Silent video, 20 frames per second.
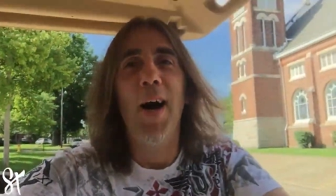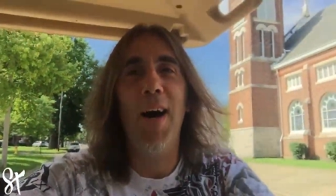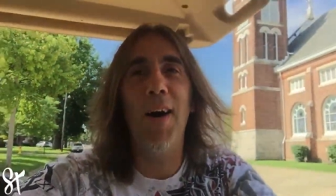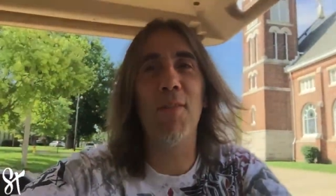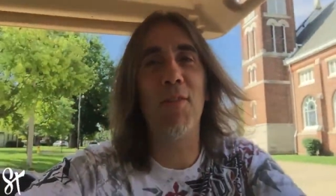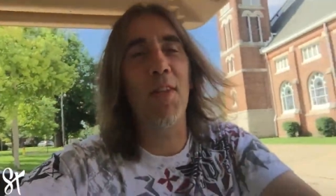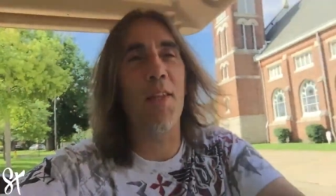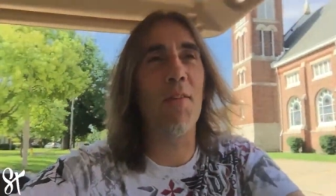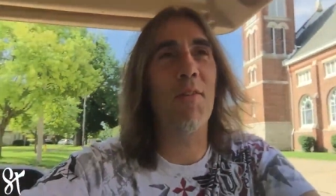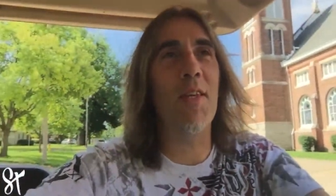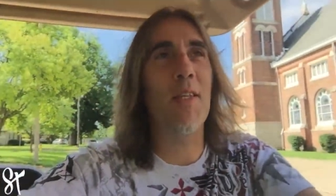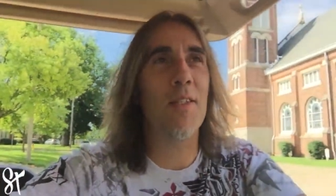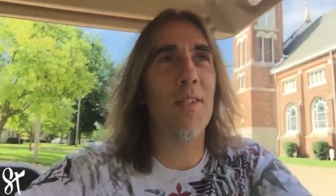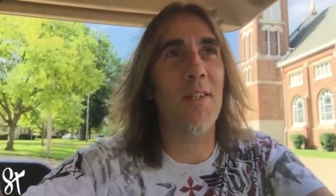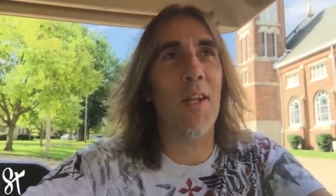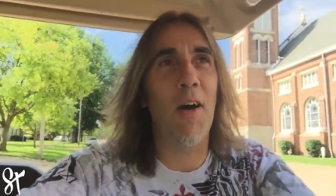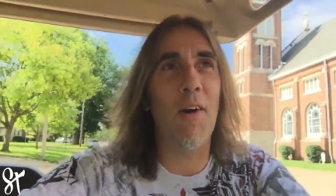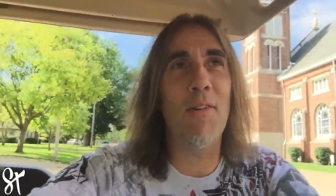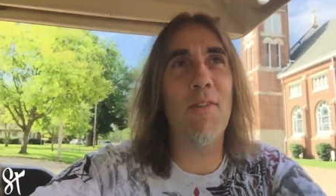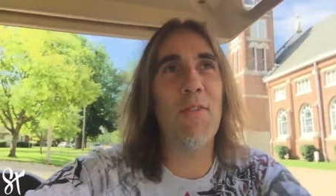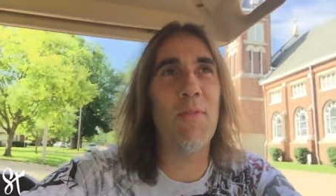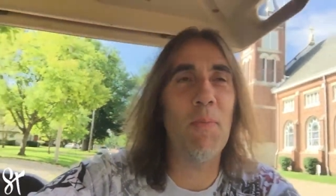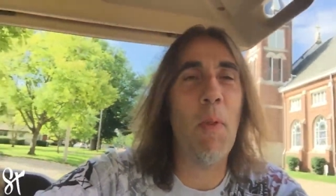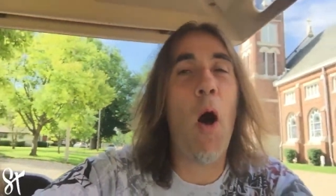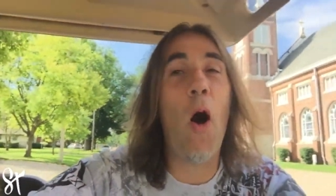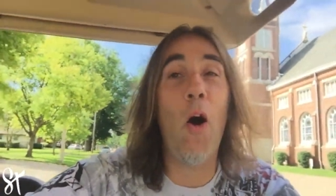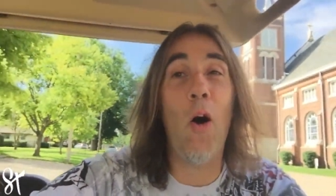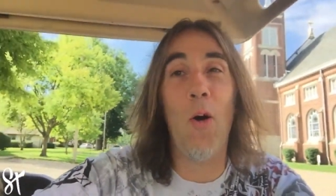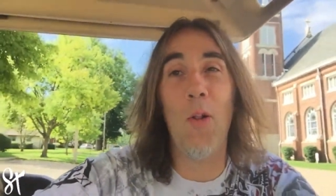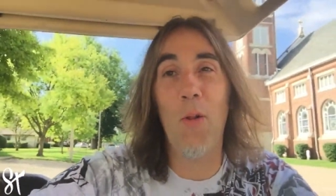of leaving
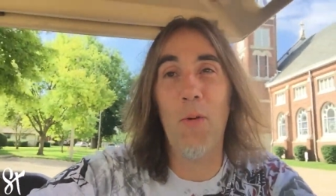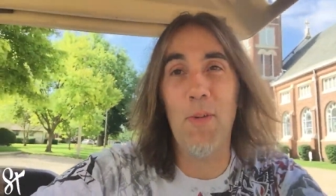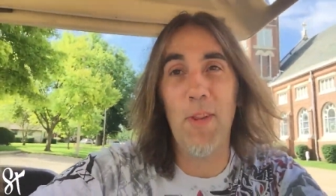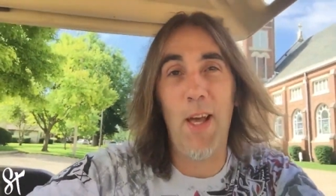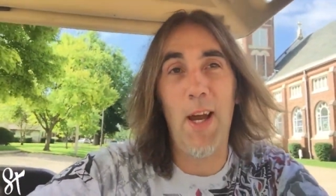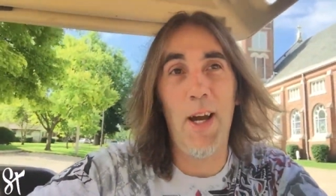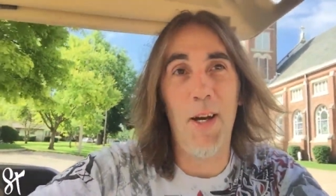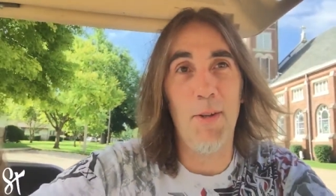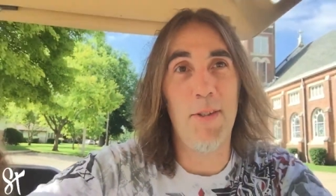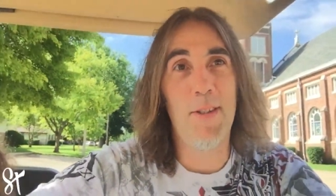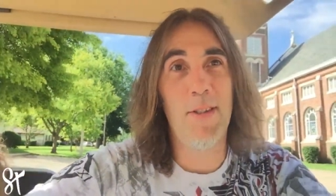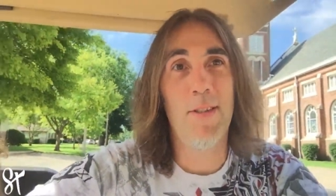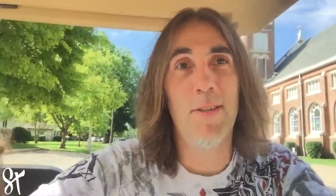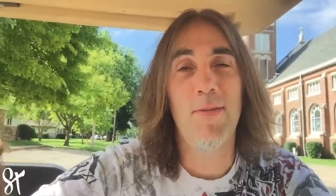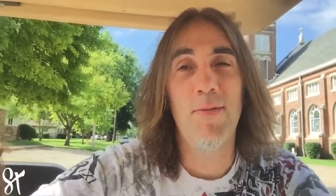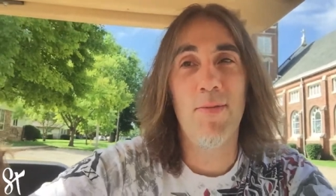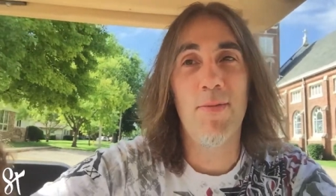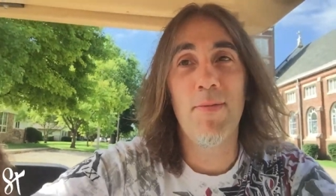stuff all over the house.